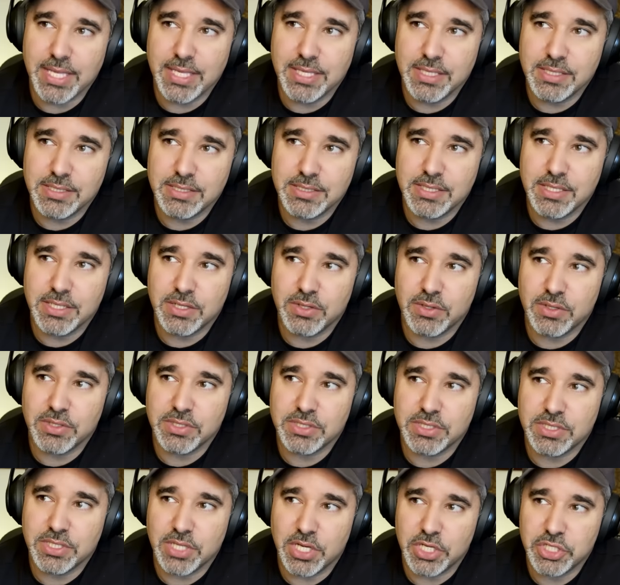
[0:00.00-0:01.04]
is there
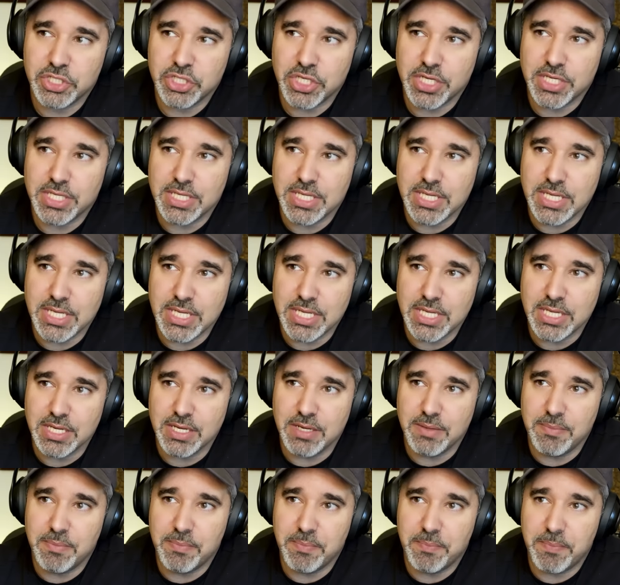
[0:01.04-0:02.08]
such a
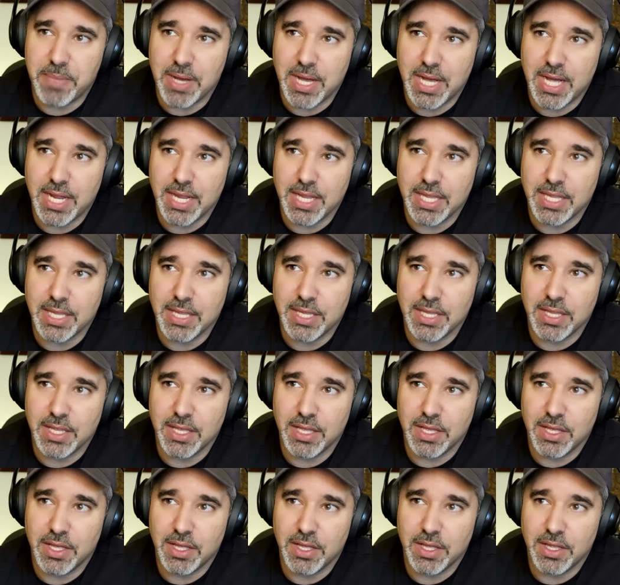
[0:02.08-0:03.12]
need by
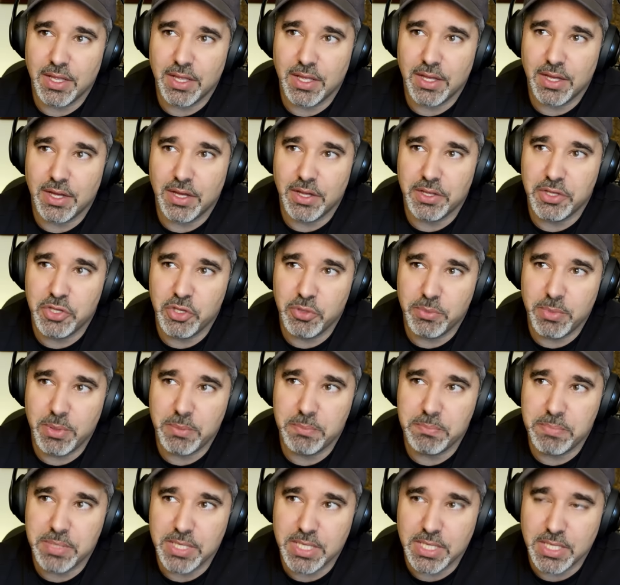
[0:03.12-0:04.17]
a
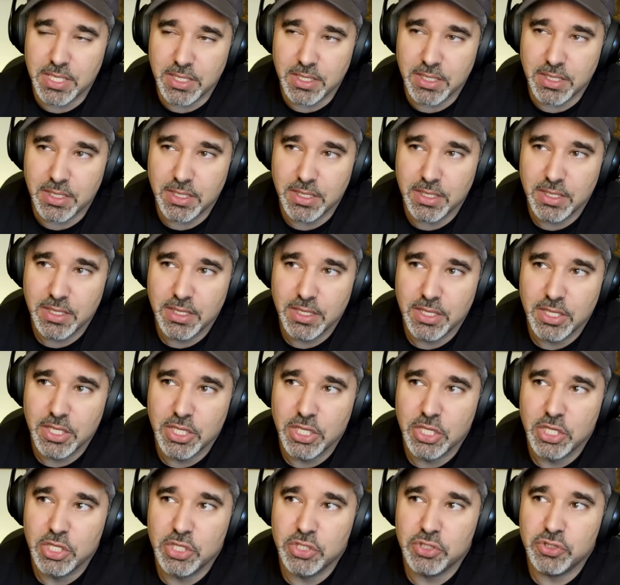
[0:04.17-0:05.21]
human being
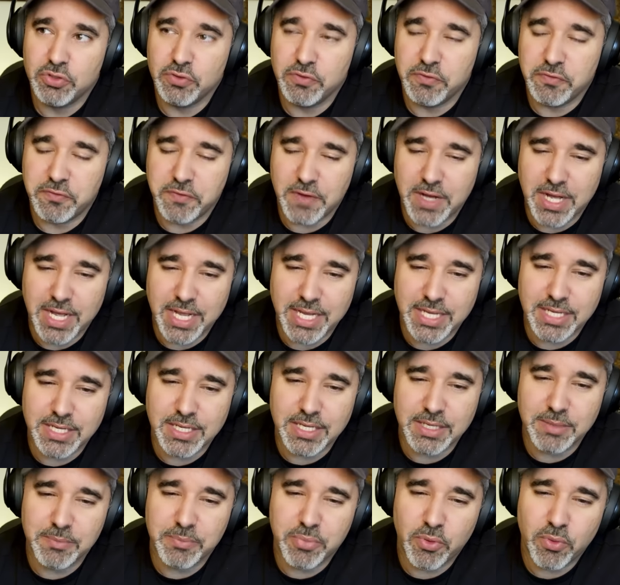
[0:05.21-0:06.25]
to
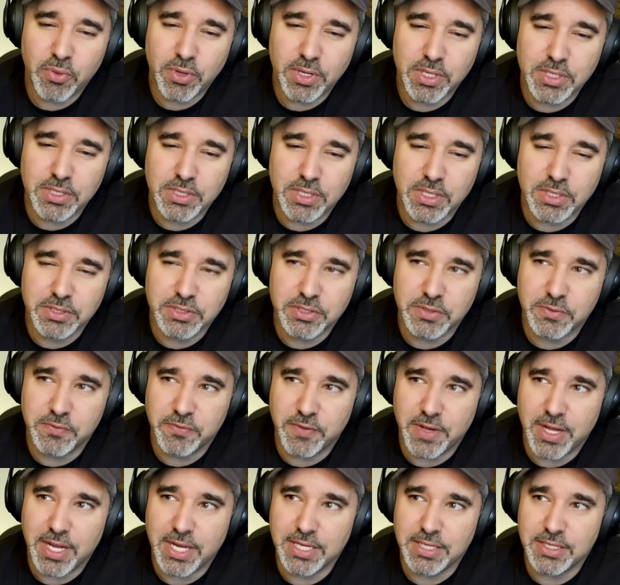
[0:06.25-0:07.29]
find important, uh, to
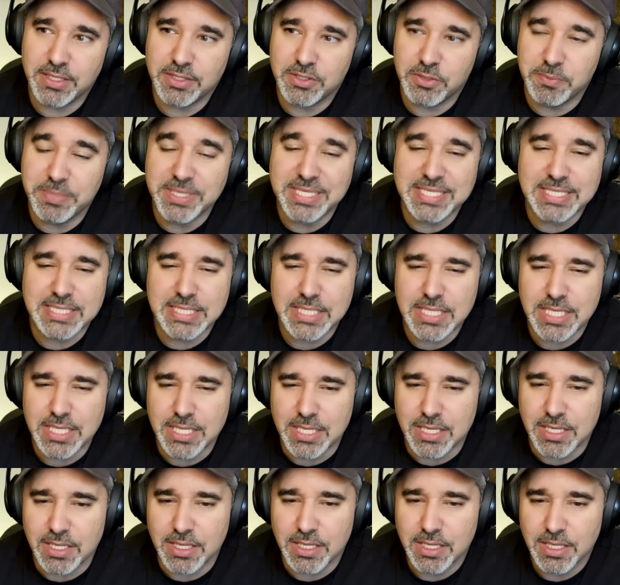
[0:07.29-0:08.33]
find to be
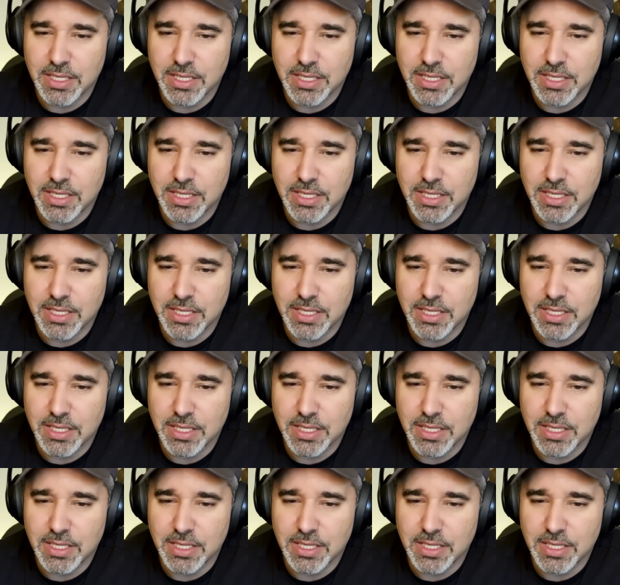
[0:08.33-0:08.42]
seen,